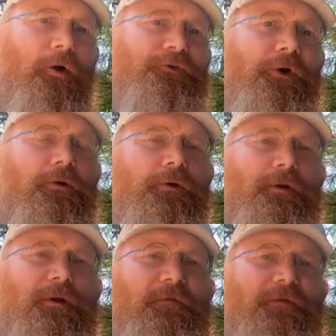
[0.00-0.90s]
All
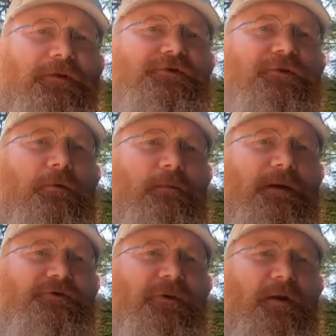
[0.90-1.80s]
total, the first trip
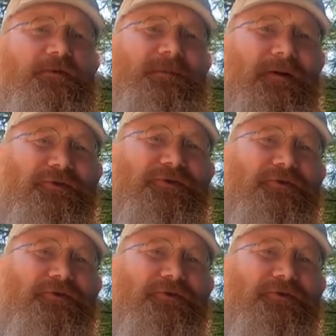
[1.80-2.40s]
with my trailer was about